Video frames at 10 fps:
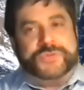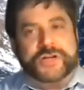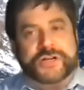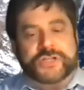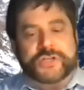
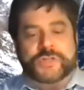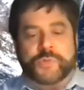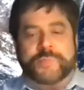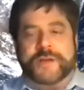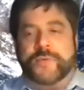started using
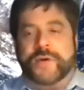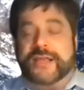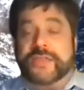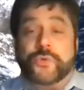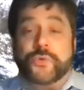more
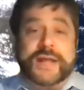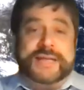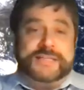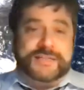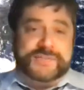marijuana, the
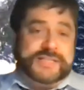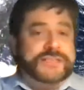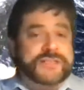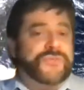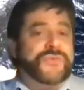rates of
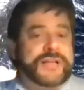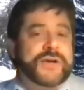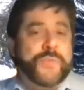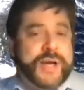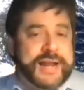
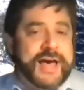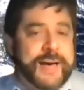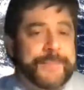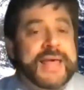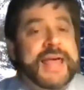schizophrenia went
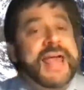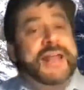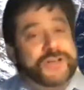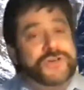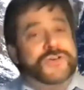up.
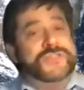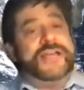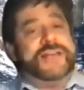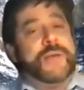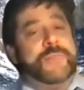And it turns
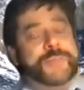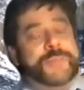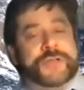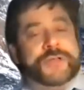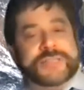out now
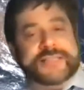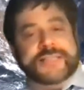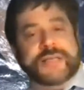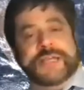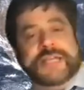people are using
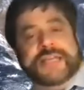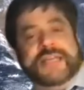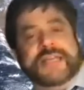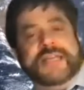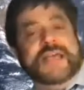
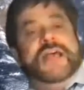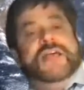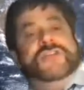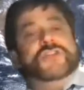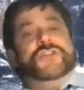CBD
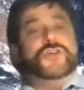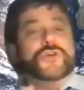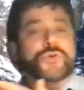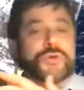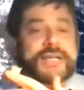to
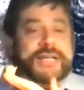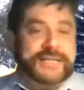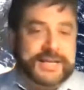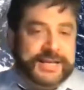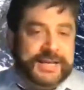
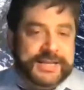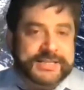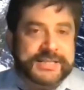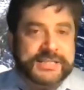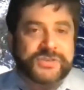treat
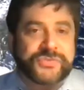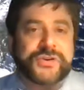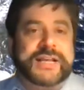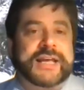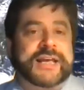
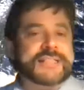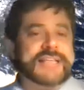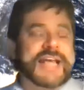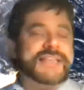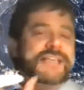schizophrenia because
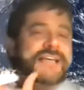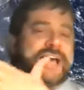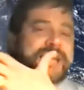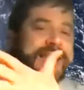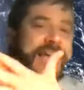it has the
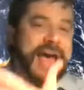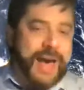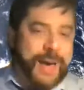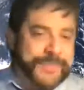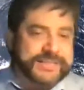kind of the
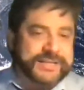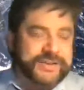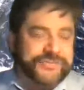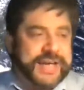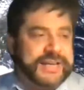opposite
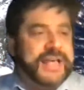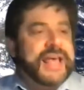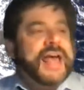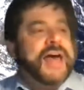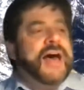effect.
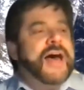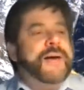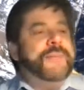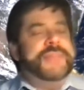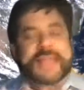Um,